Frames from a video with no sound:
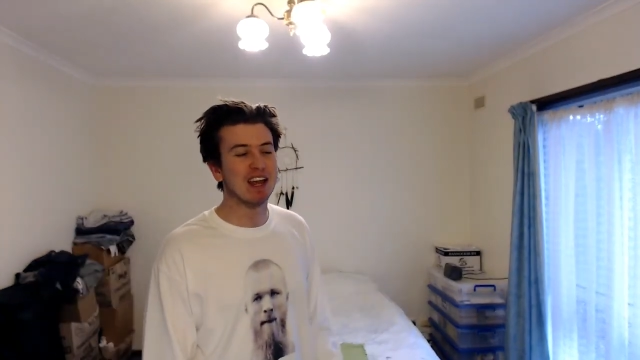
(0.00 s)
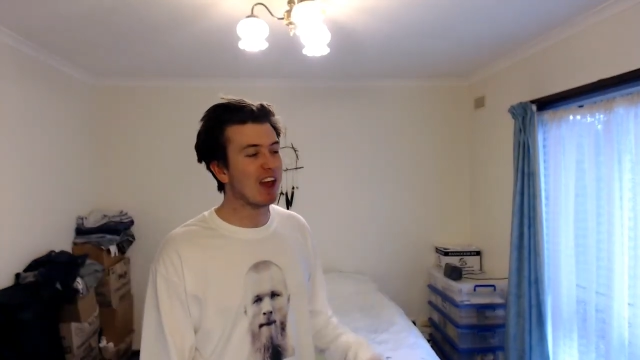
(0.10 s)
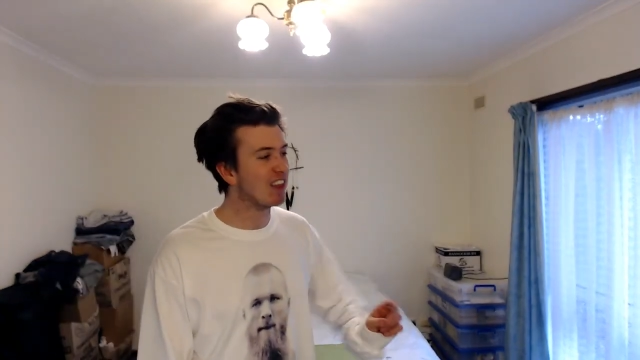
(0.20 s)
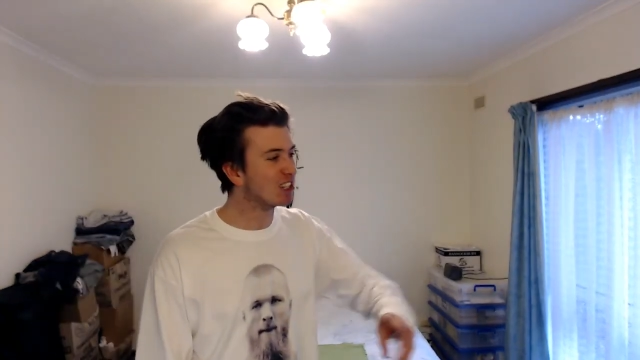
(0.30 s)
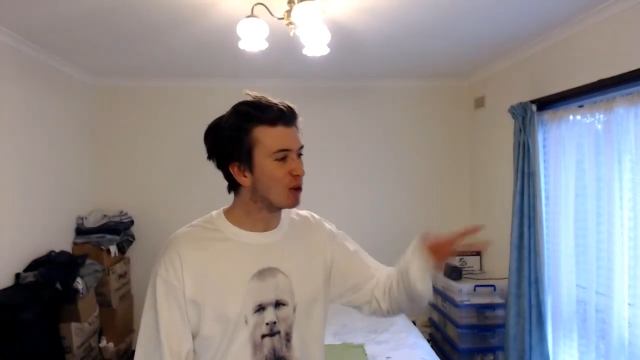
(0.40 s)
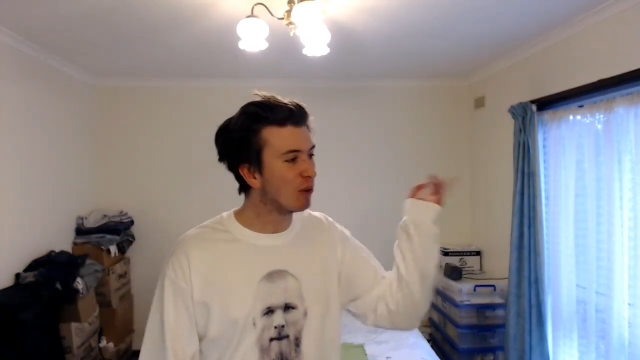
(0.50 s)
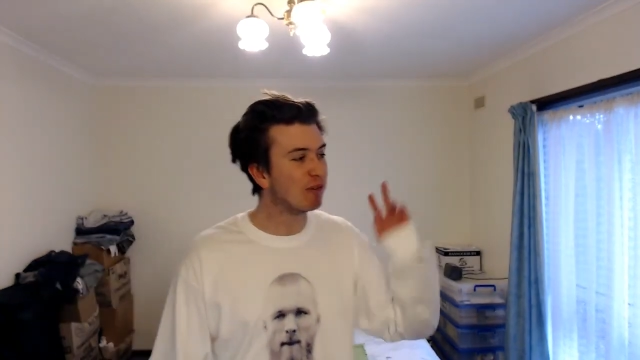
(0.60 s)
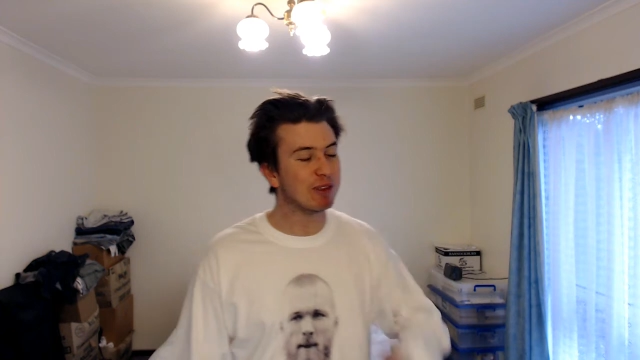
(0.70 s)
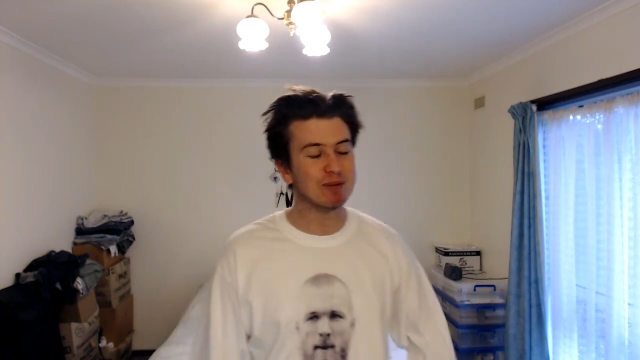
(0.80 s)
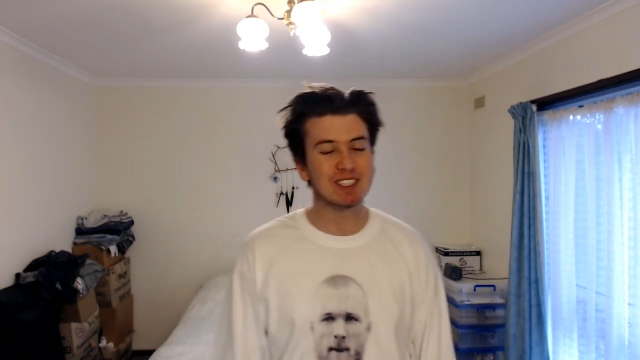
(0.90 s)
And then two of
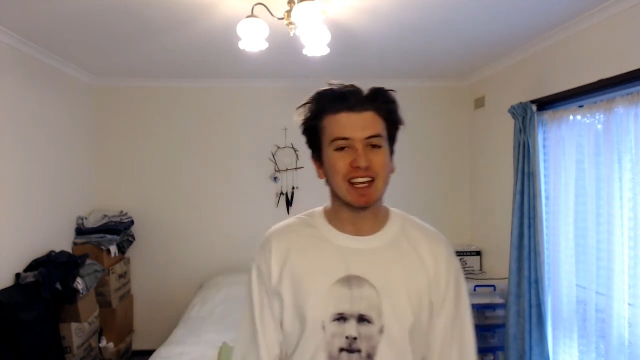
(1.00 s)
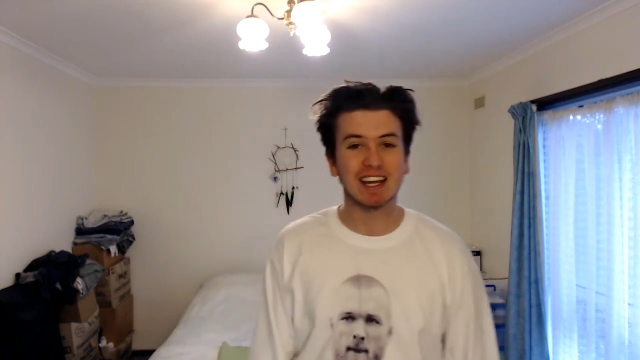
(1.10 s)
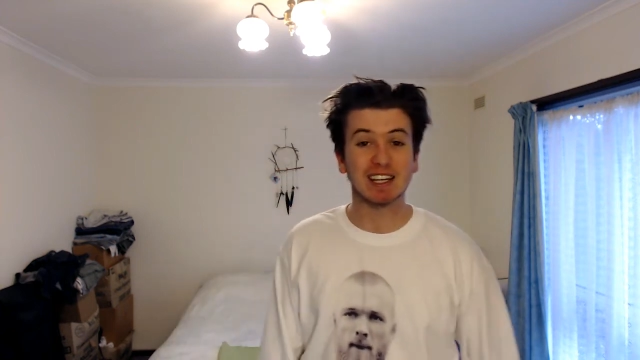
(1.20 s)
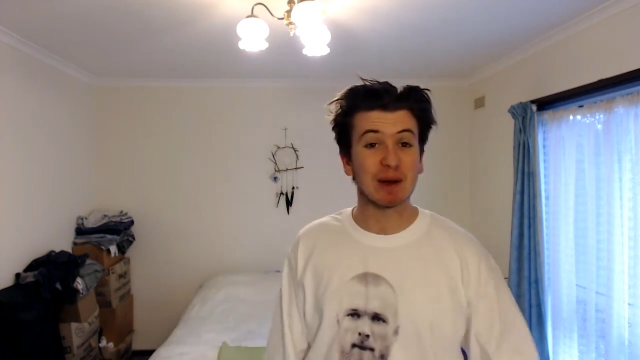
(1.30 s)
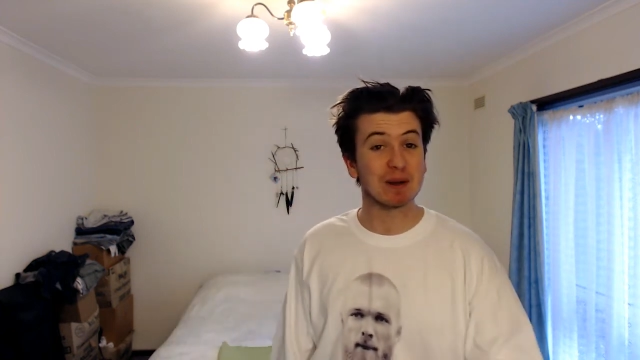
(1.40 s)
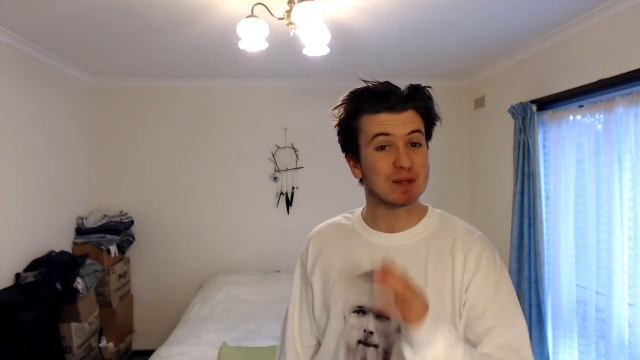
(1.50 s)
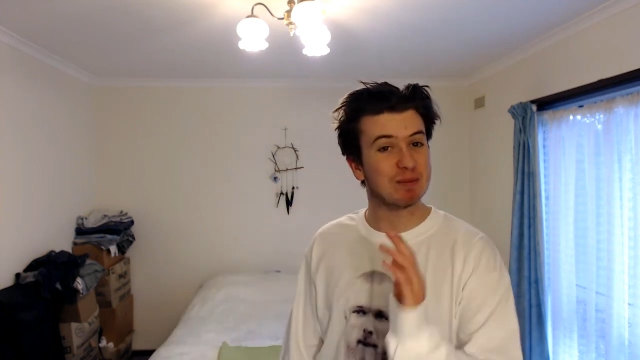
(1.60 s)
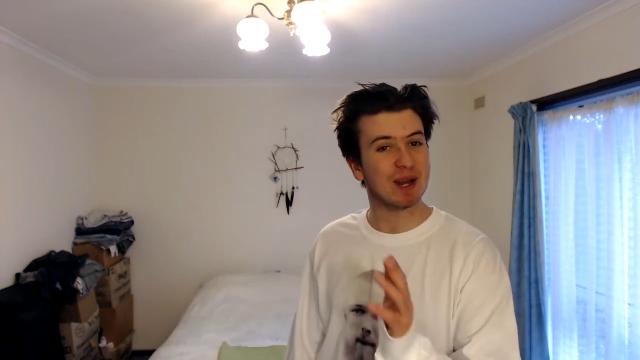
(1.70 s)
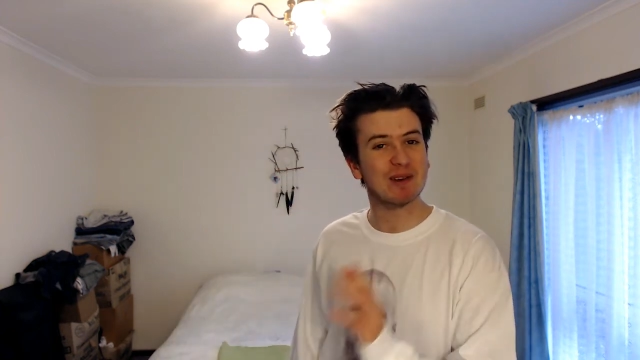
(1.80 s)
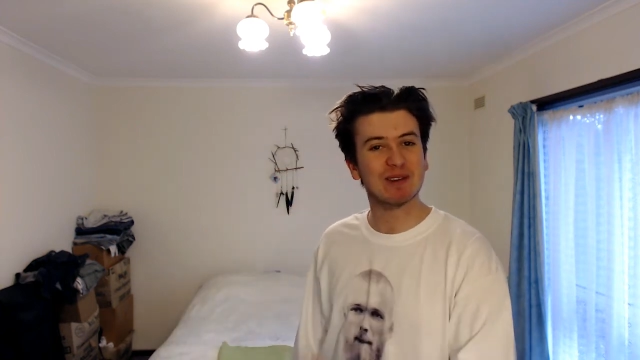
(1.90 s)
them said, no, it's
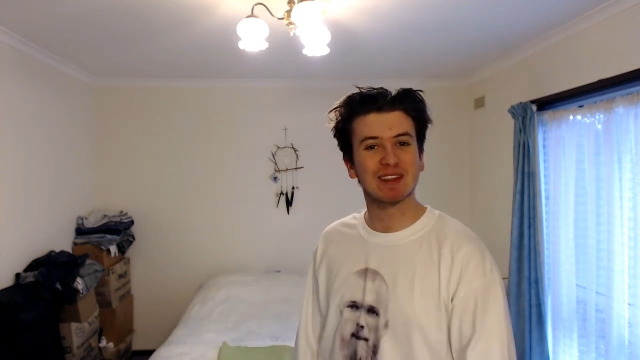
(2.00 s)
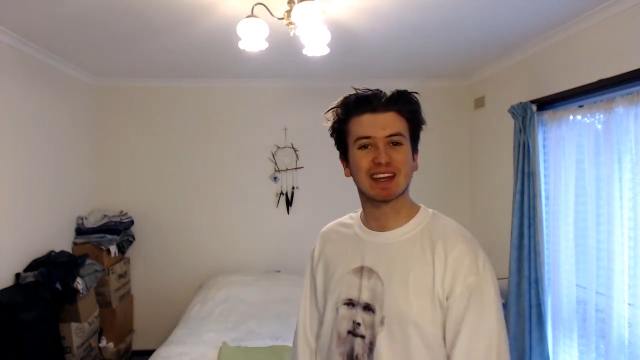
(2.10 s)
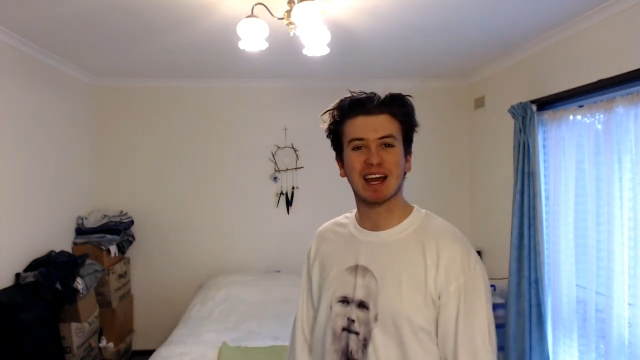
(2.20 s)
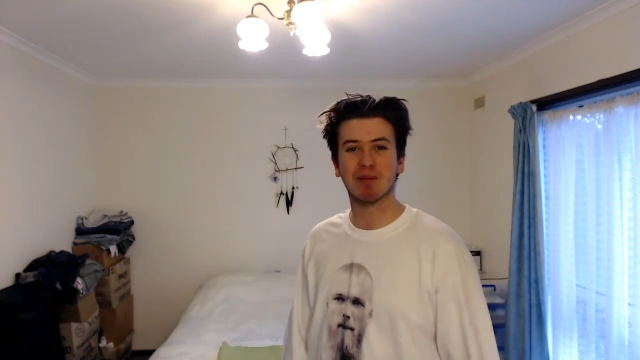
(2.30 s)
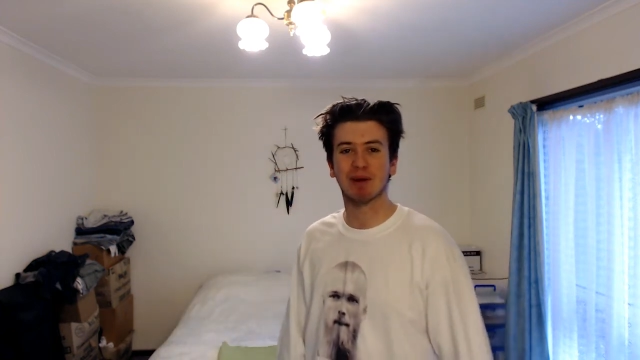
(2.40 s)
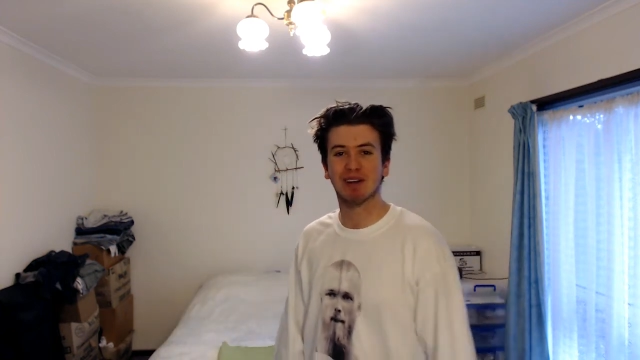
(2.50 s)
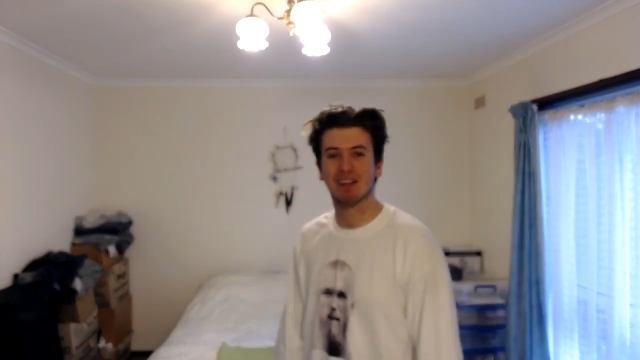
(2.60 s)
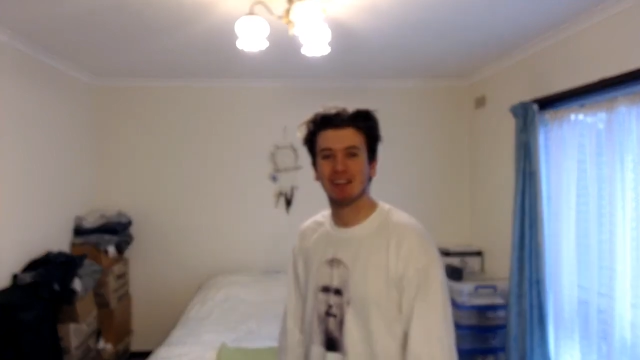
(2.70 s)
better in the cupboard.